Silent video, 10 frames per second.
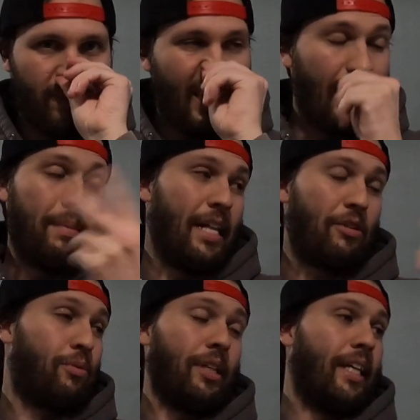yeah i mean
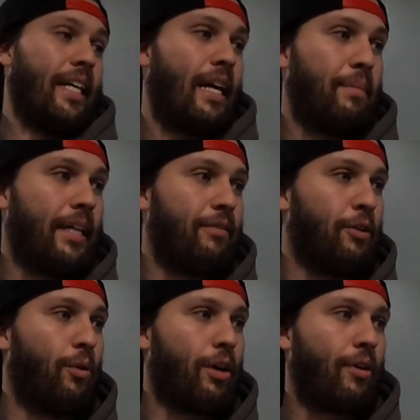that's really it i mean if
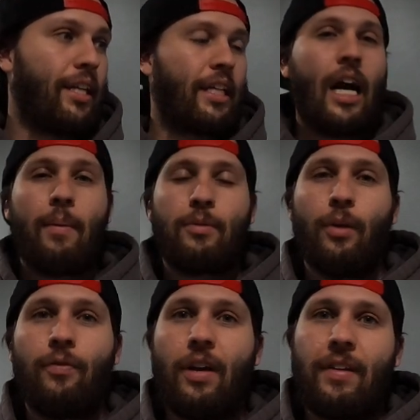you want to write in the comments
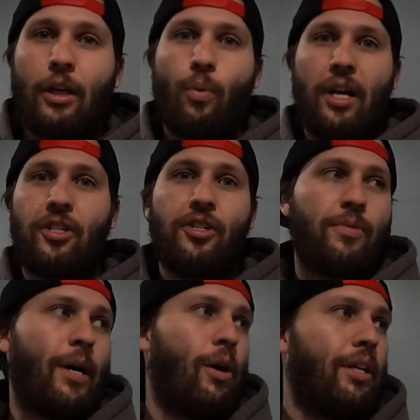below if you have any
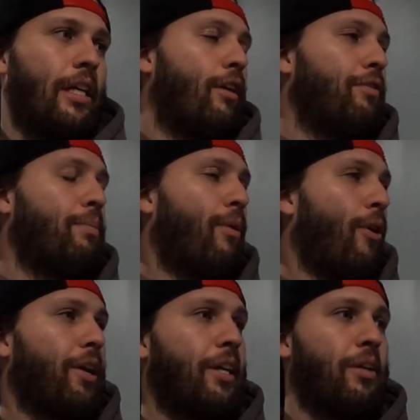questions about you know if you
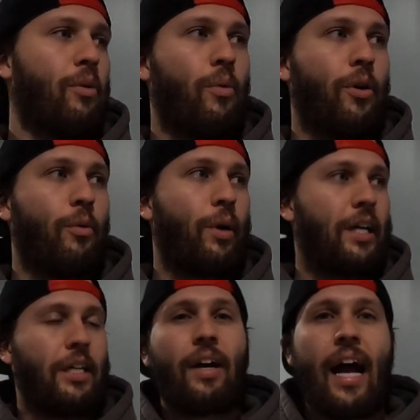bought it or
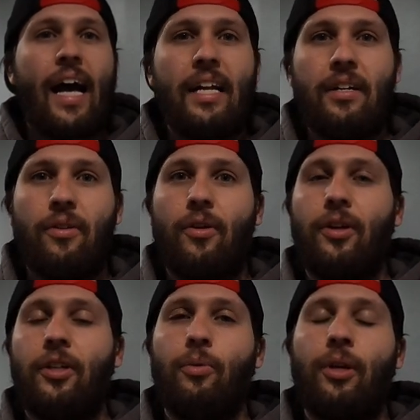where you're at
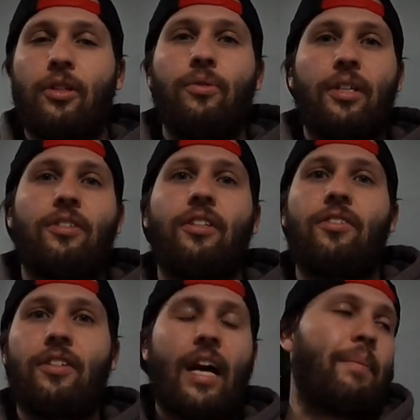or you want to do this
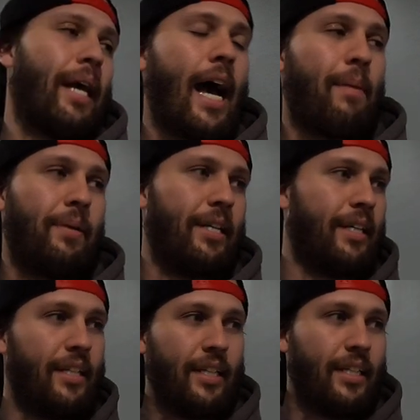this, this i'd be happy
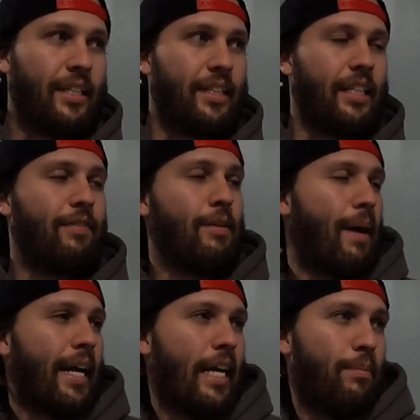to give you
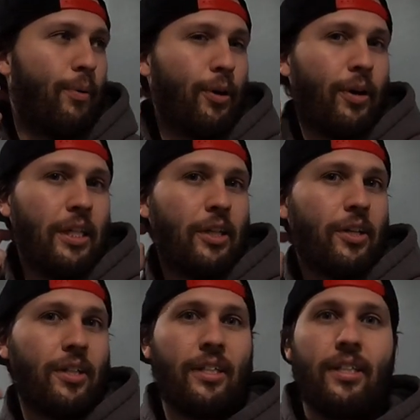my input on
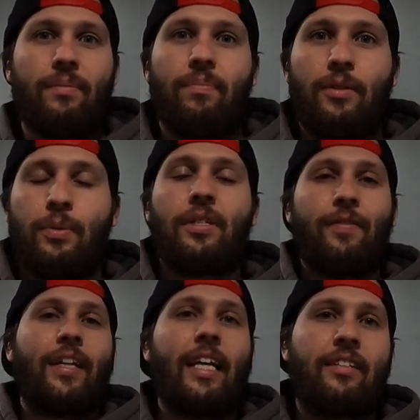your
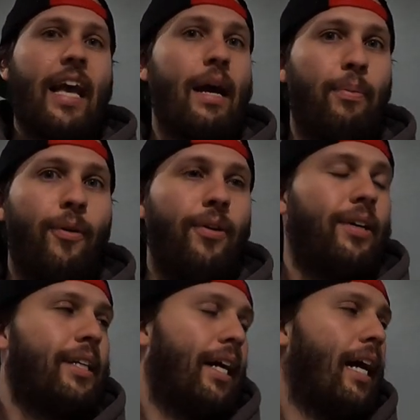specific example
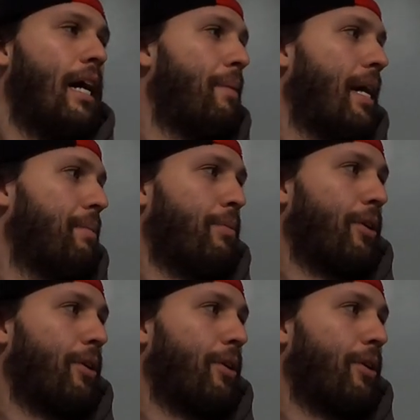um, i'd be